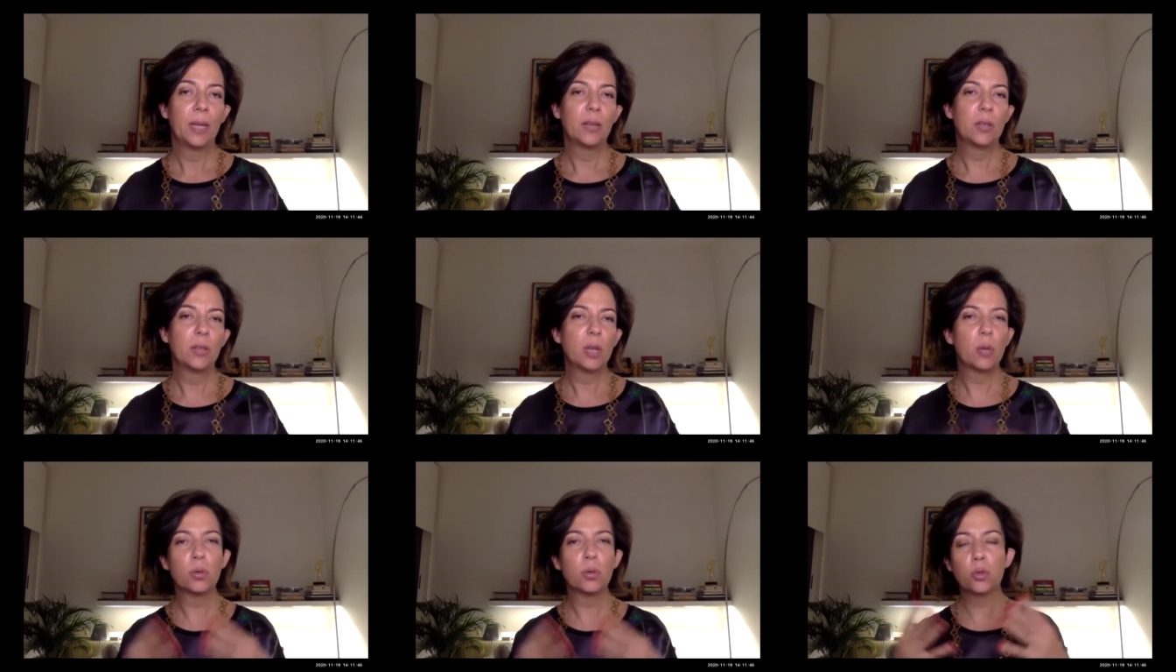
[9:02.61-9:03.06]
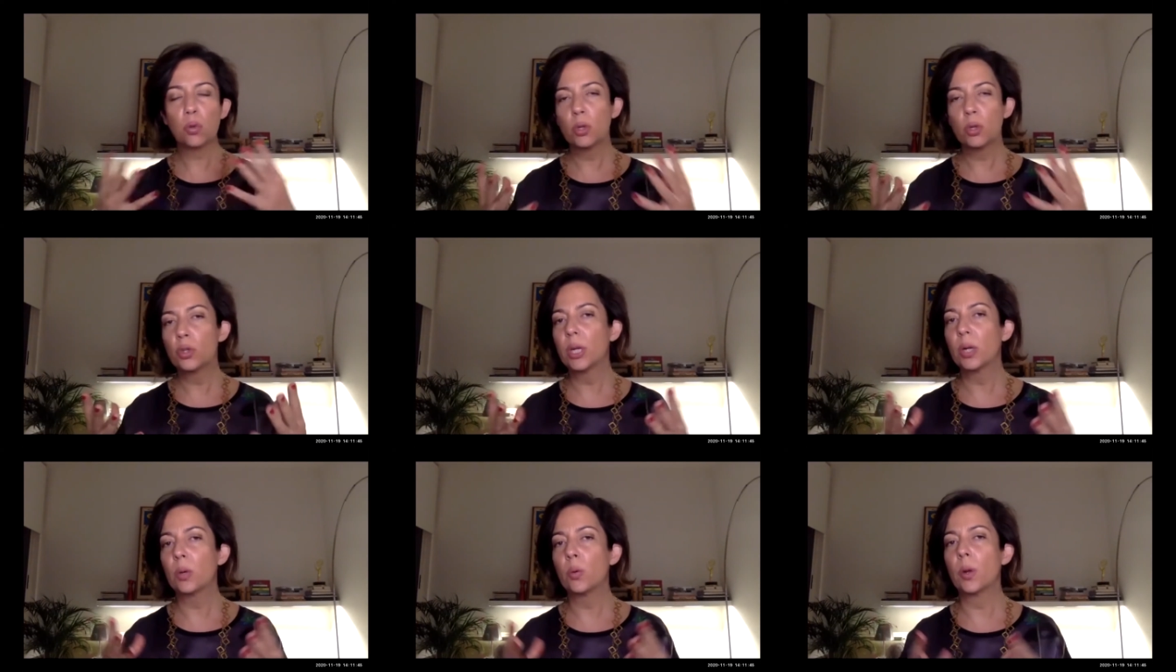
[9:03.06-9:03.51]
And so I was
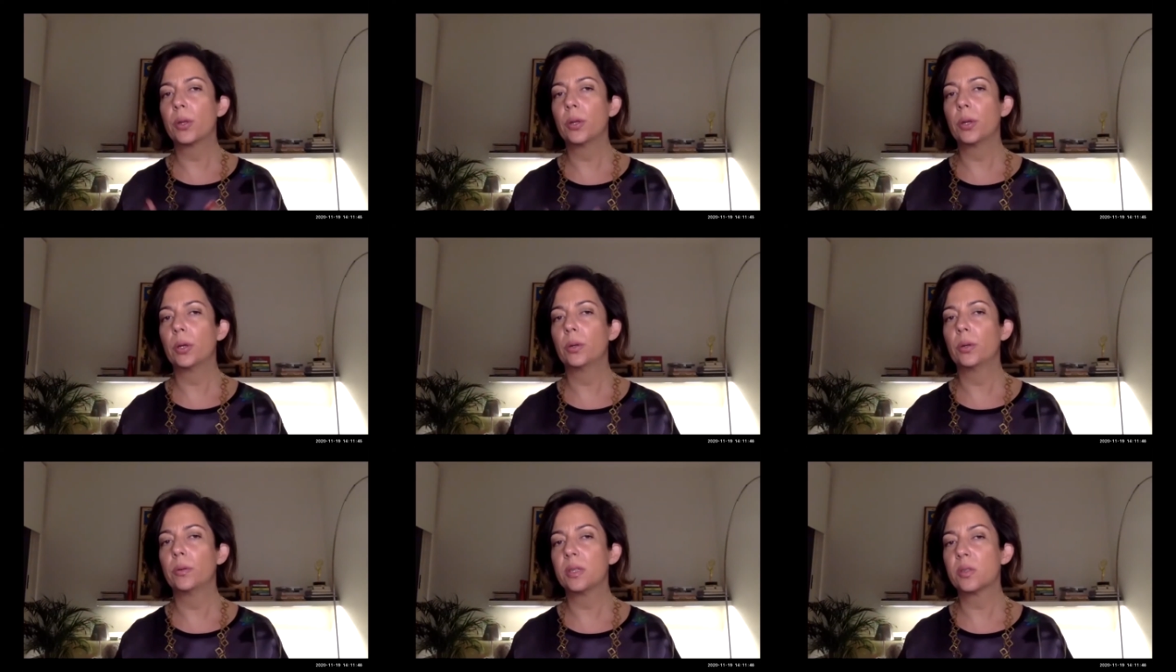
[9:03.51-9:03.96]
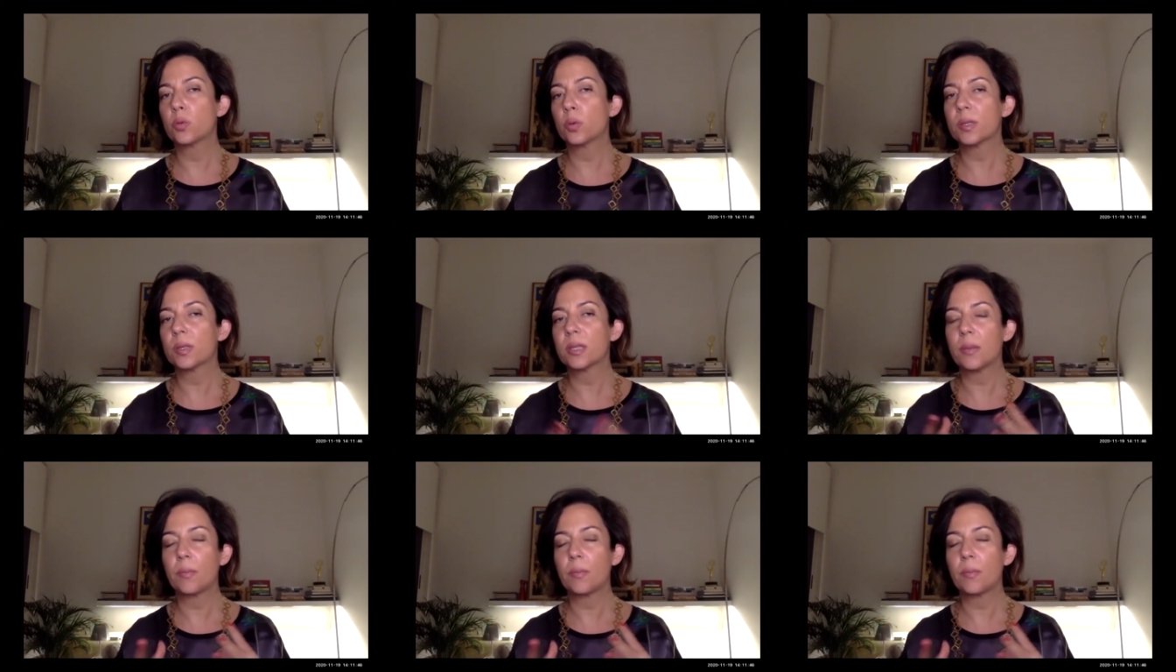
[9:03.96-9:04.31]
wondering whether this was